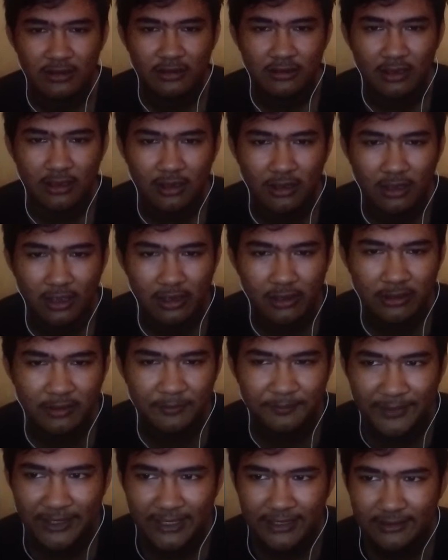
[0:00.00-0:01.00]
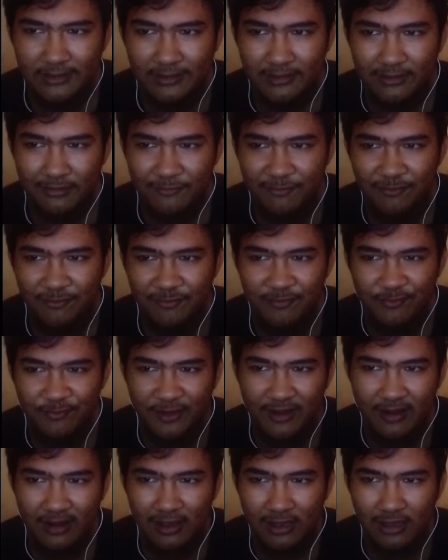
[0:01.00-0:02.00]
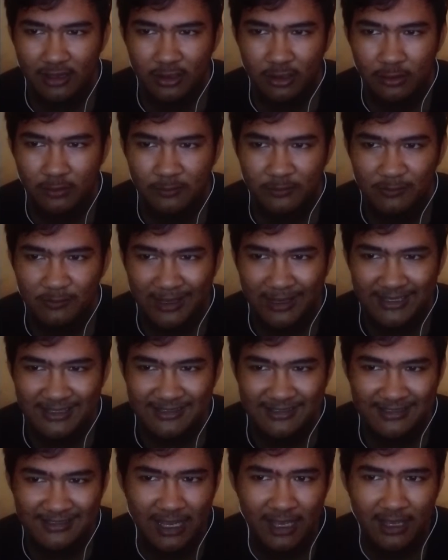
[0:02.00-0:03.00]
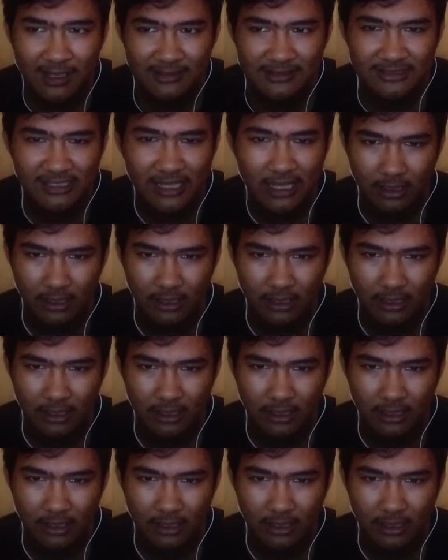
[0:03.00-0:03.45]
I repeat, Farah Romiesa Sarah.